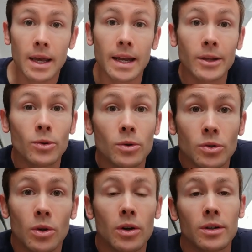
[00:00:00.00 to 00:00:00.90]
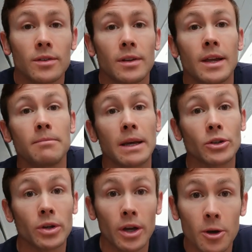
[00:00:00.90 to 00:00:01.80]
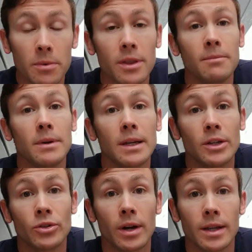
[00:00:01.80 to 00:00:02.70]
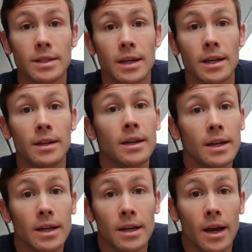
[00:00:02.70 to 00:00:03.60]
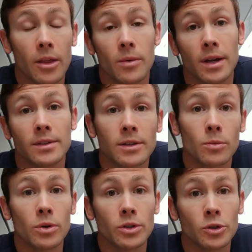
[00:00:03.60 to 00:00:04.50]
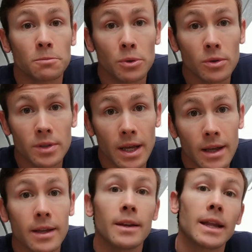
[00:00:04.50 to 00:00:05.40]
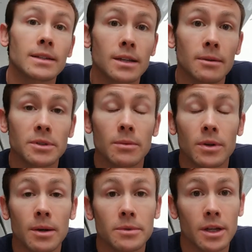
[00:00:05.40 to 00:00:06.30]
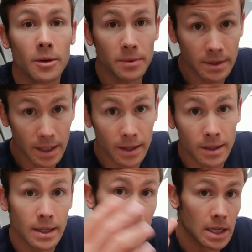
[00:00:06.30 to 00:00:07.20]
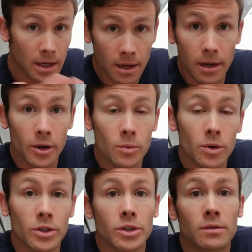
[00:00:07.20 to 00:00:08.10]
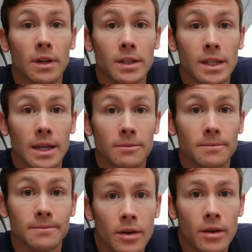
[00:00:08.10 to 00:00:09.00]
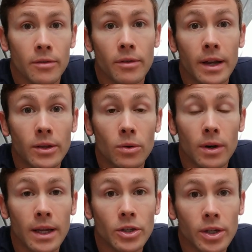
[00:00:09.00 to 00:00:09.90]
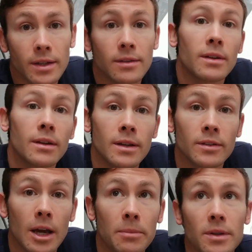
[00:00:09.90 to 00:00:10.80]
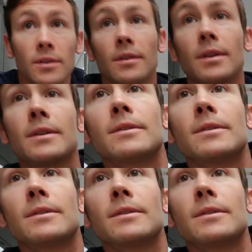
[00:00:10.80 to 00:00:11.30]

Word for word: any doors or lockers, make sure you open them and dry inside. Otherwise the water just pools there. Next time someone comes and opens it, a load of water just floods out. For any door hinges, scuppers,